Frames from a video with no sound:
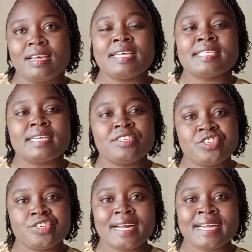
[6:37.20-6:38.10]
is that
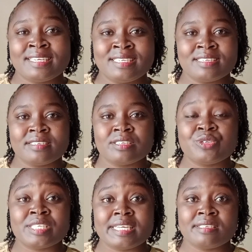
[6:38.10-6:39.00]
she tried to
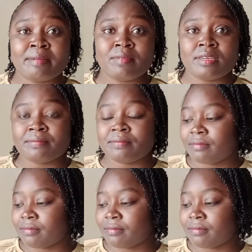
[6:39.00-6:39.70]
say something.